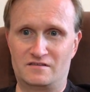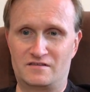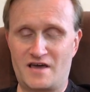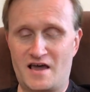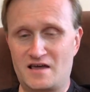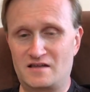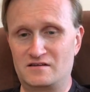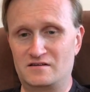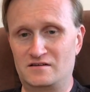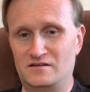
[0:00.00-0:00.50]

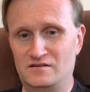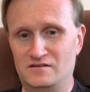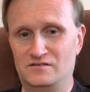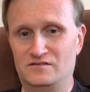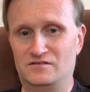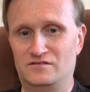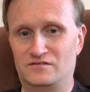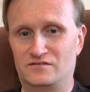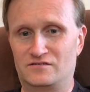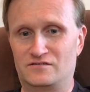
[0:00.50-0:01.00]
That
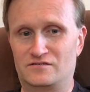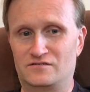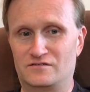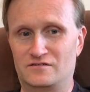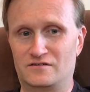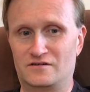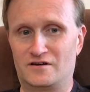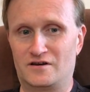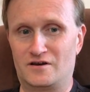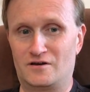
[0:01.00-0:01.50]
is
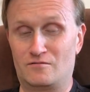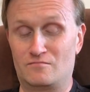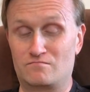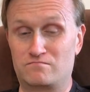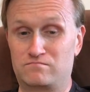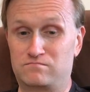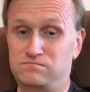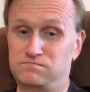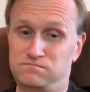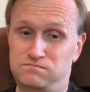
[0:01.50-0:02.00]
uh,
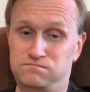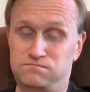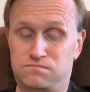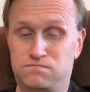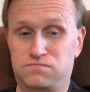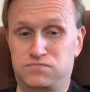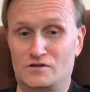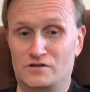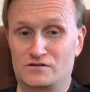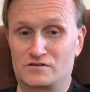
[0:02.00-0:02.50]

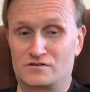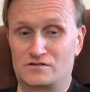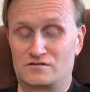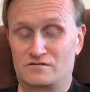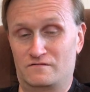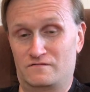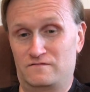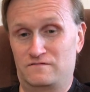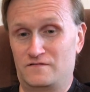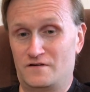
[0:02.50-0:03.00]
just
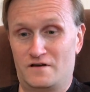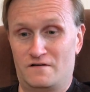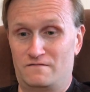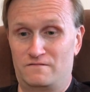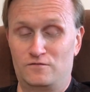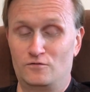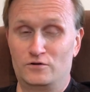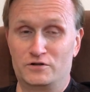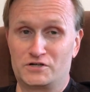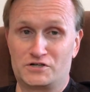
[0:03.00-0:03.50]
a, f- a
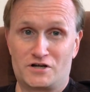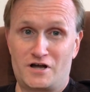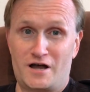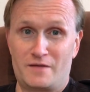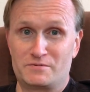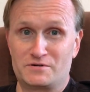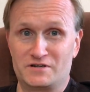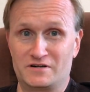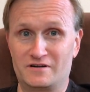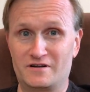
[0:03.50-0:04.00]
foolish
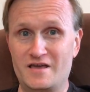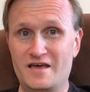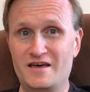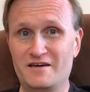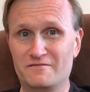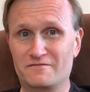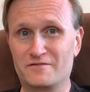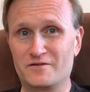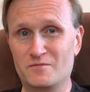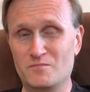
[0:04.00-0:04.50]
option
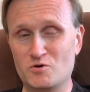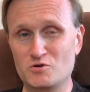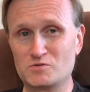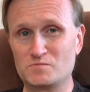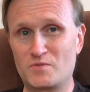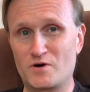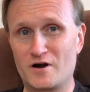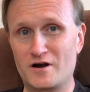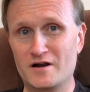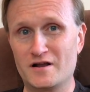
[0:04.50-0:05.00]
for the
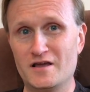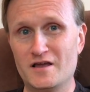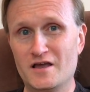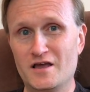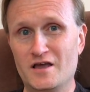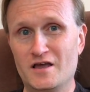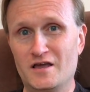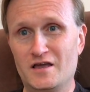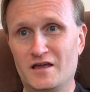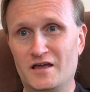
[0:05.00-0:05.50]
most part.
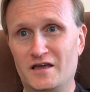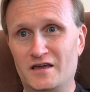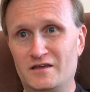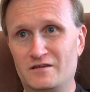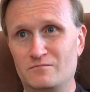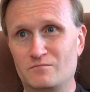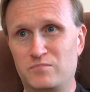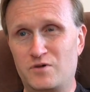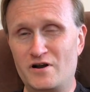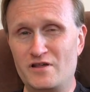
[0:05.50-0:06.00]

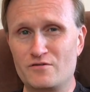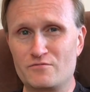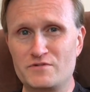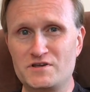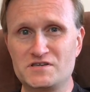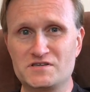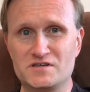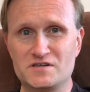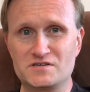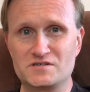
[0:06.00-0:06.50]
And part of the
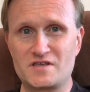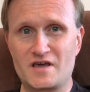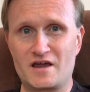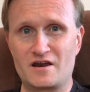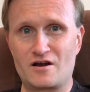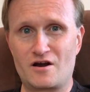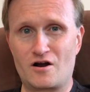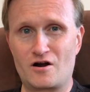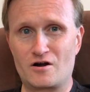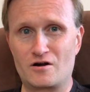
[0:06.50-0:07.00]
reason is
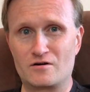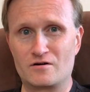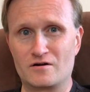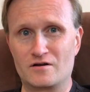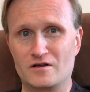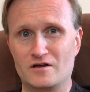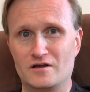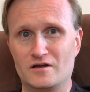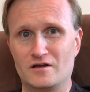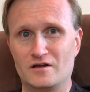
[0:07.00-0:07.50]
that our
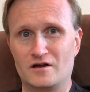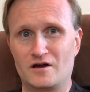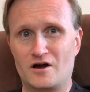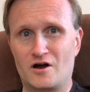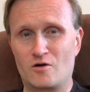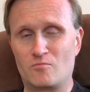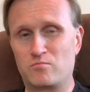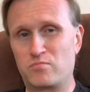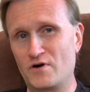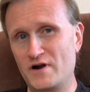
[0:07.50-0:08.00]

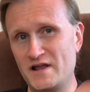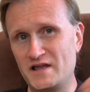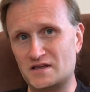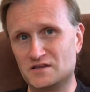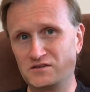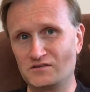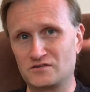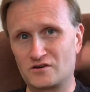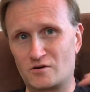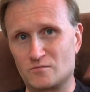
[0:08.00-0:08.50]
our
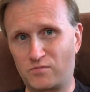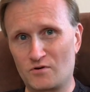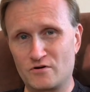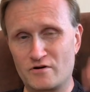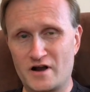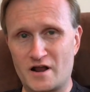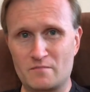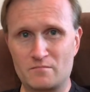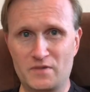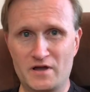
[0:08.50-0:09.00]
brains are
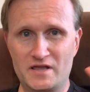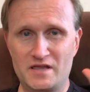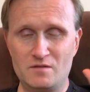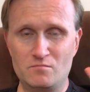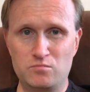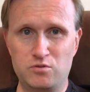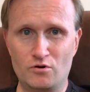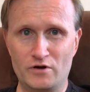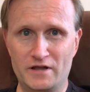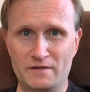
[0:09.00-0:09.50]
programmed by
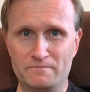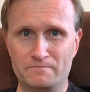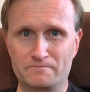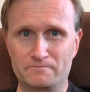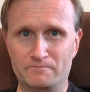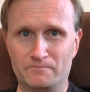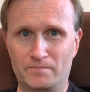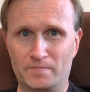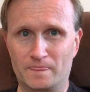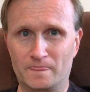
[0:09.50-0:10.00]
input
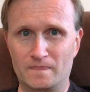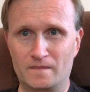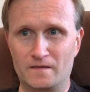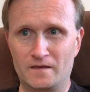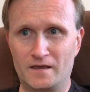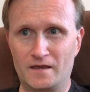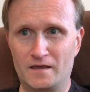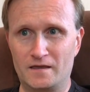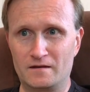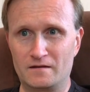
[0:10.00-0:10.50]

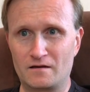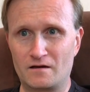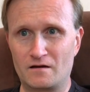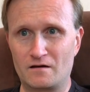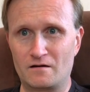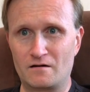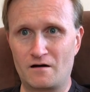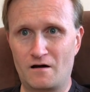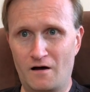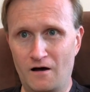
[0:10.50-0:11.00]
and
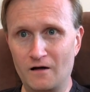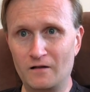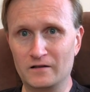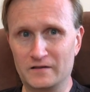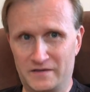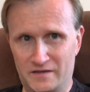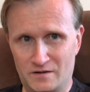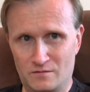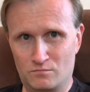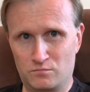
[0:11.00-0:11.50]

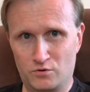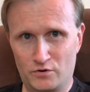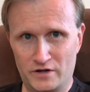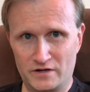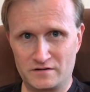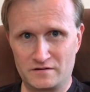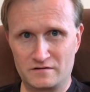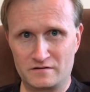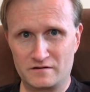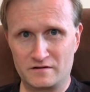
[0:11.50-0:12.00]
all
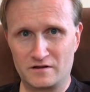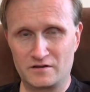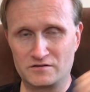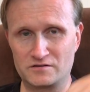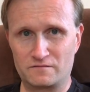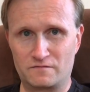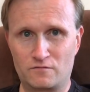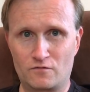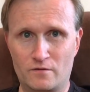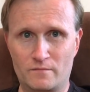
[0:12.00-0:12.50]
input
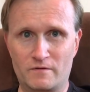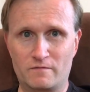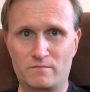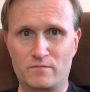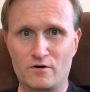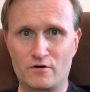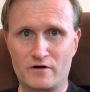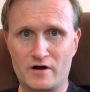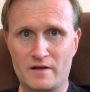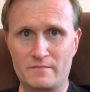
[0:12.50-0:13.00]
is a form of
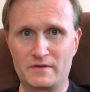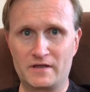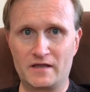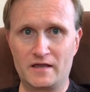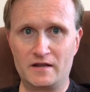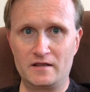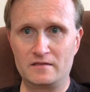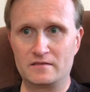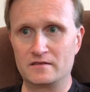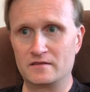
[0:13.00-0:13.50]
programming.
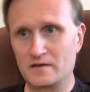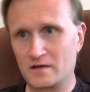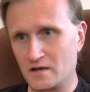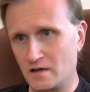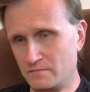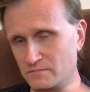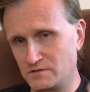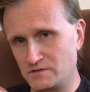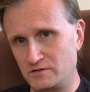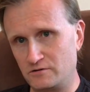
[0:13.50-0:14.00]
Anything that
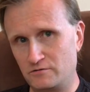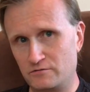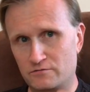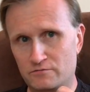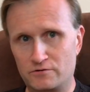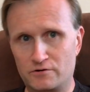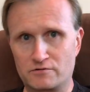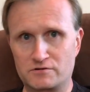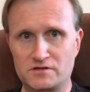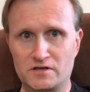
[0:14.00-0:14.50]
comes to you
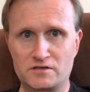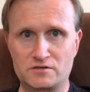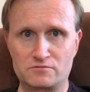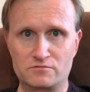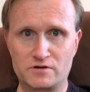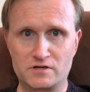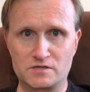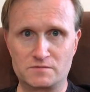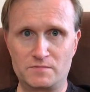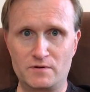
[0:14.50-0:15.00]
through your
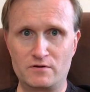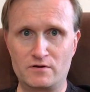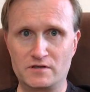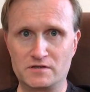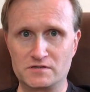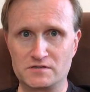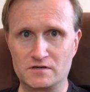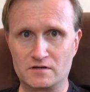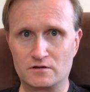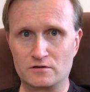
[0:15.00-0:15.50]
sensory
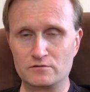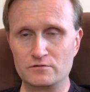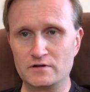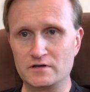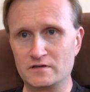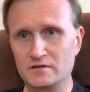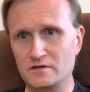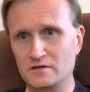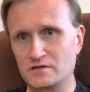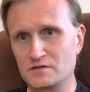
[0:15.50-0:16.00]
experience,
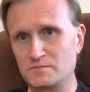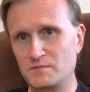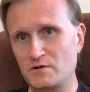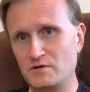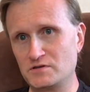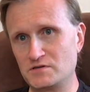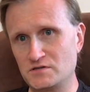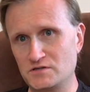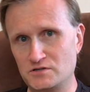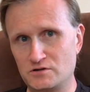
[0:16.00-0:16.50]
including the
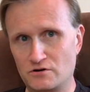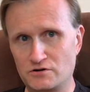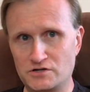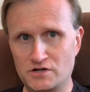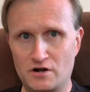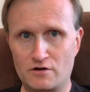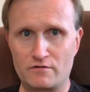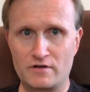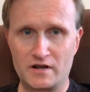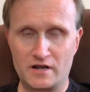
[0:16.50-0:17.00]
experiences you're
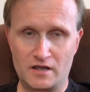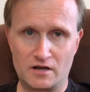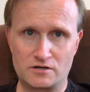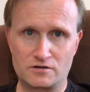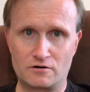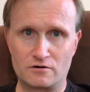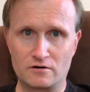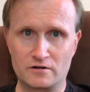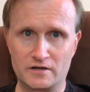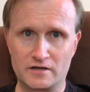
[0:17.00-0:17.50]
generating
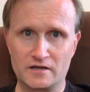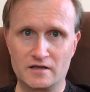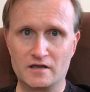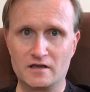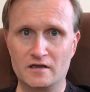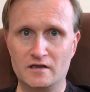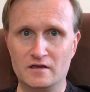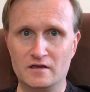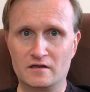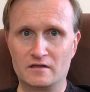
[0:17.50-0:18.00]
internally,
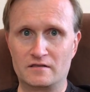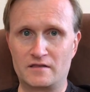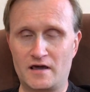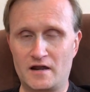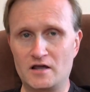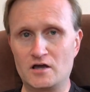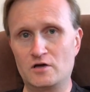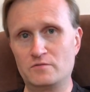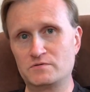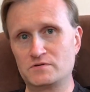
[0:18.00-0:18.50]

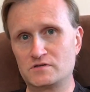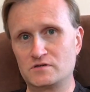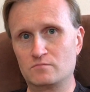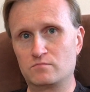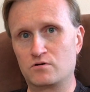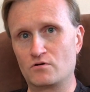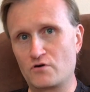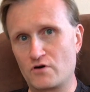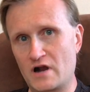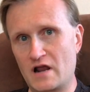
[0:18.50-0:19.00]
that helps to
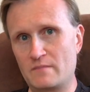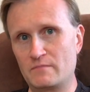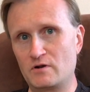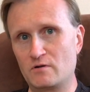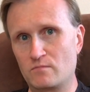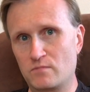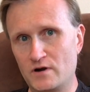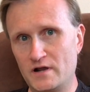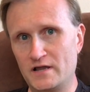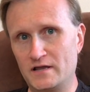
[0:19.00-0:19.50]
program
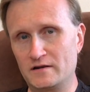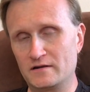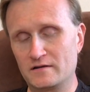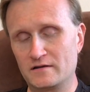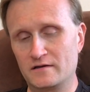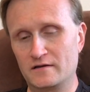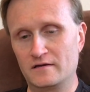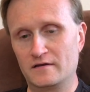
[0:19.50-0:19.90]
your brain.